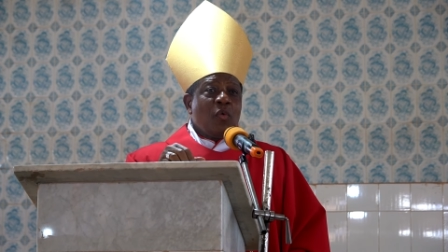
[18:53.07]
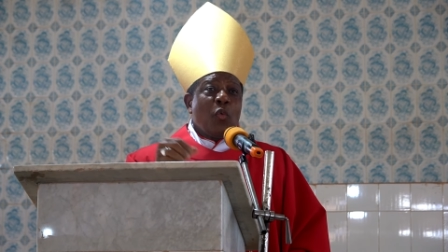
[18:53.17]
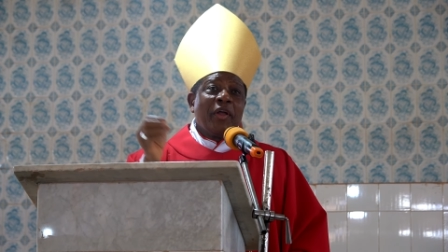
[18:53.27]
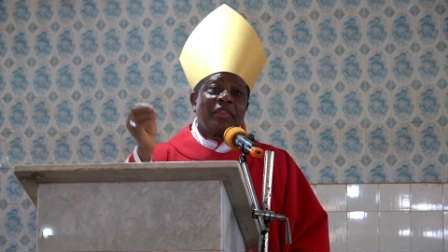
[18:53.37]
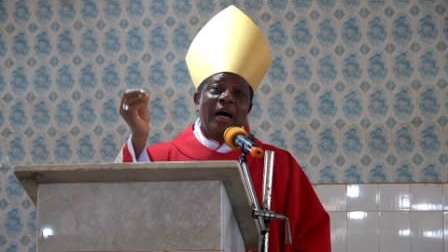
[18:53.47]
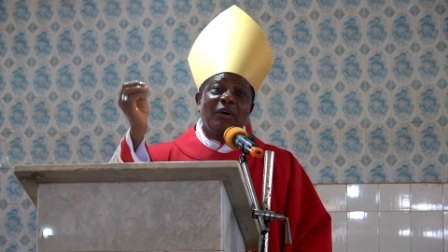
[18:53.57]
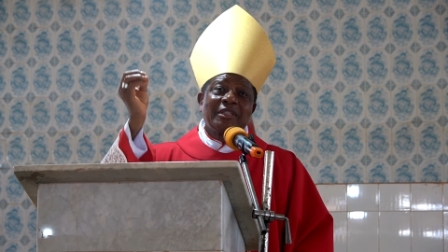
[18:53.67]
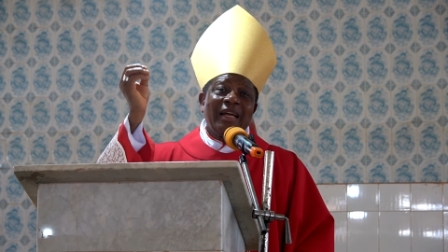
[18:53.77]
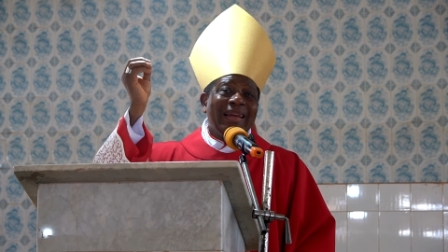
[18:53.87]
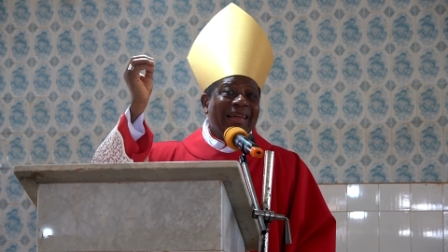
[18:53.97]

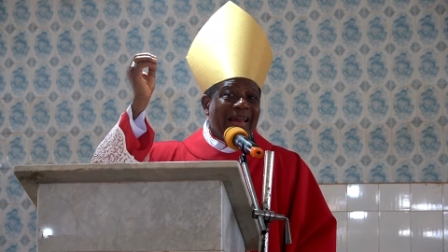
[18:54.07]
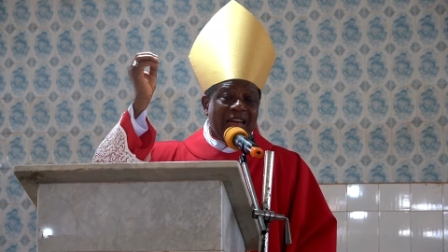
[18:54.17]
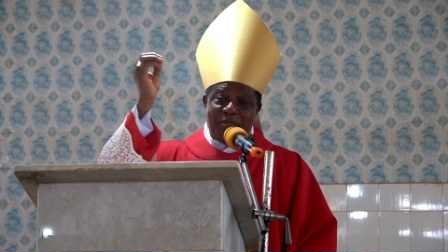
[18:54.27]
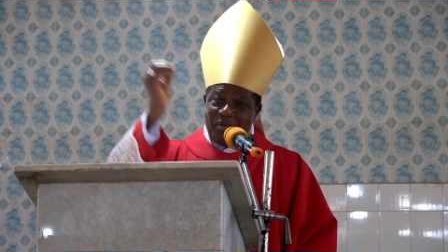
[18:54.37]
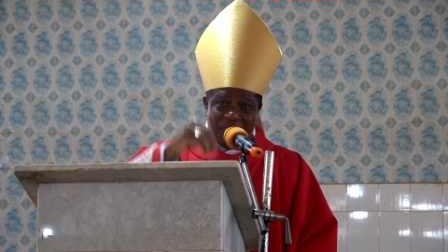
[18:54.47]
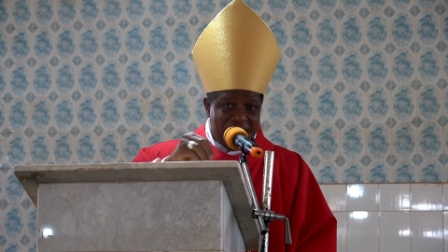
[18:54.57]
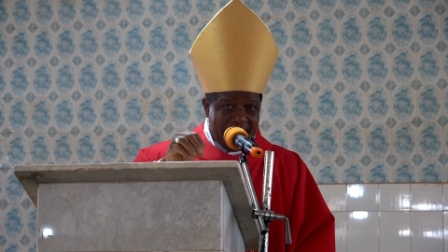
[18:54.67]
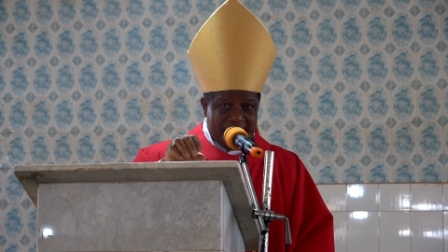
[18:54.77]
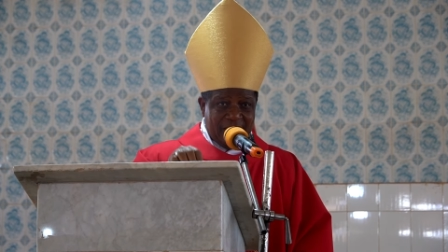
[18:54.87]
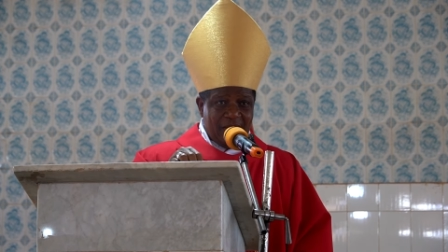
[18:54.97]
without telling any
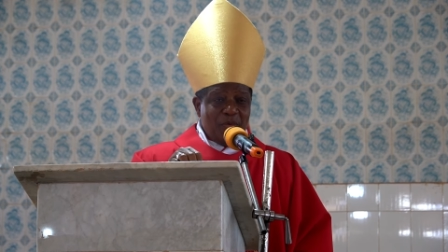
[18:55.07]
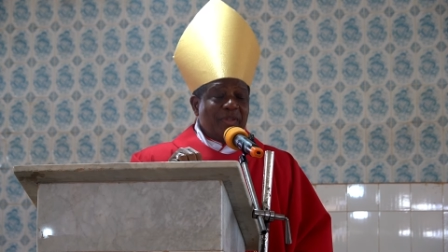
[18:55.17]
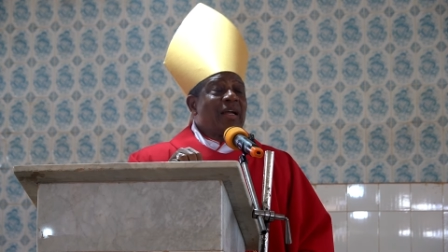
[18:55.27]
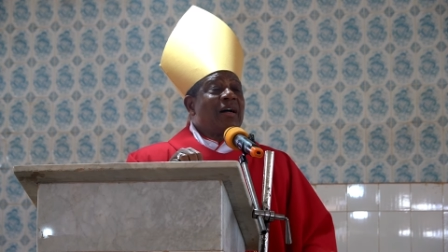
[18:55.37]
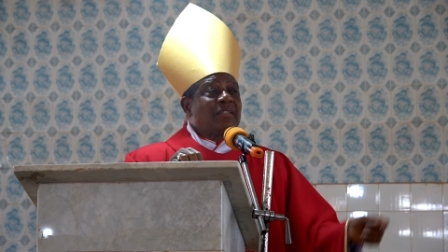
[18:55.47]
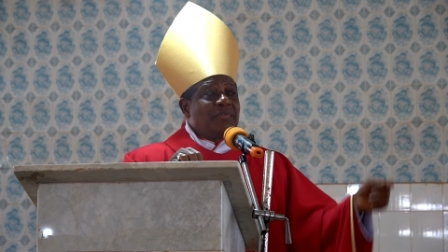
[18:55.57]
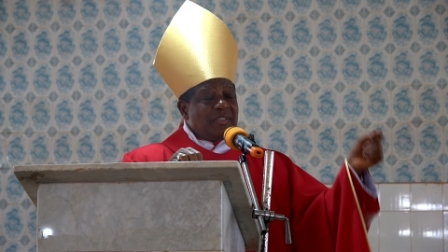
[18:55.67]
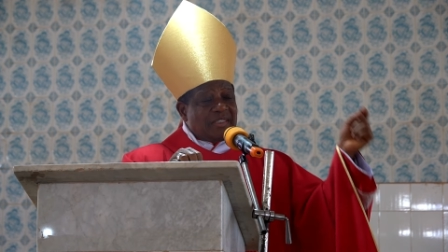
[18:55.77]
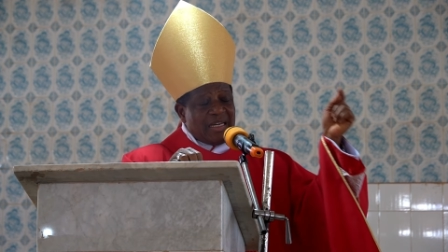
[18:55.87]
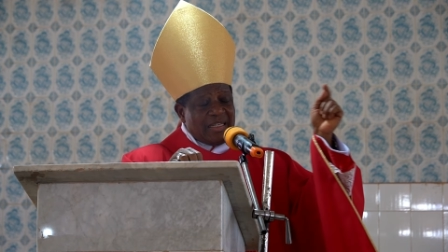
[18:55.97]
prefect, without
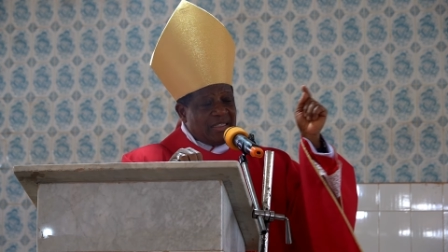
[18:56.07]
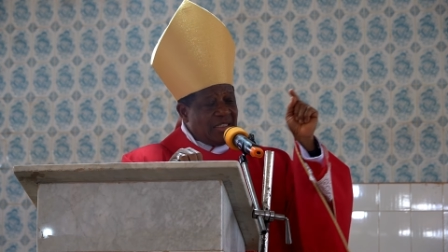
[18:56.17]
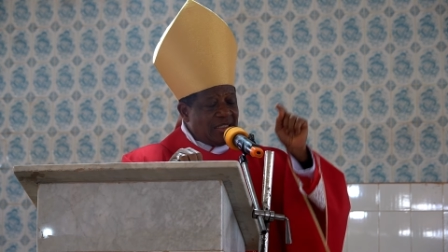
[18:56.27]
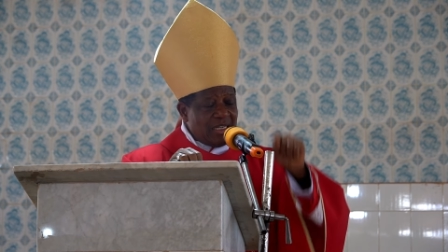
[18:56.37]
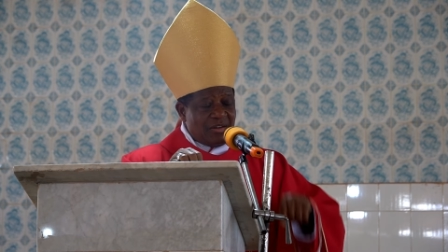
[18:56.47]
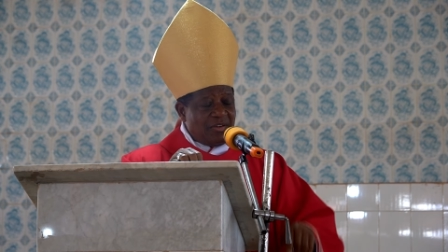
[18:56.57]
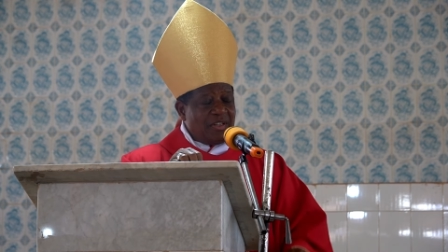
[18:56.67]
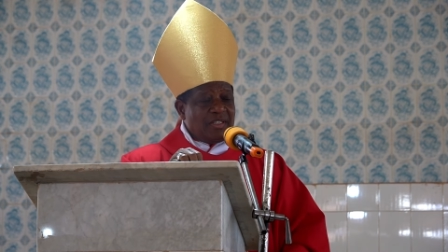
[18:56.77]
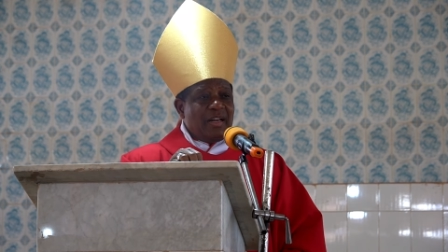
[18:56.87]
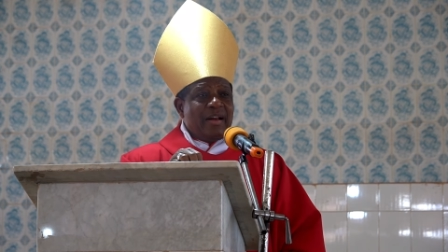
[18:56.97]
even telling the second
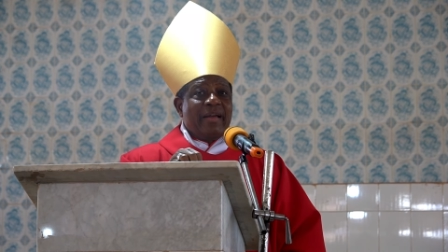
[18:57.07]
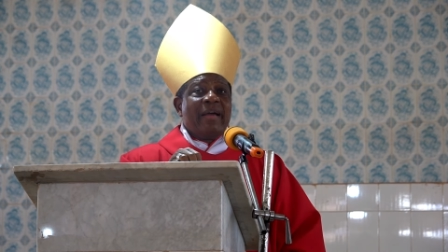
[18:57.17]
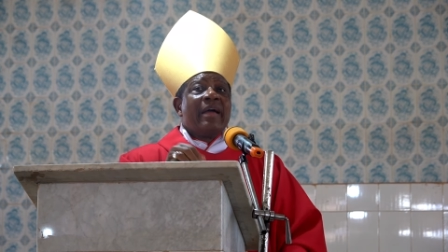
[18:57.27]
auxiliary.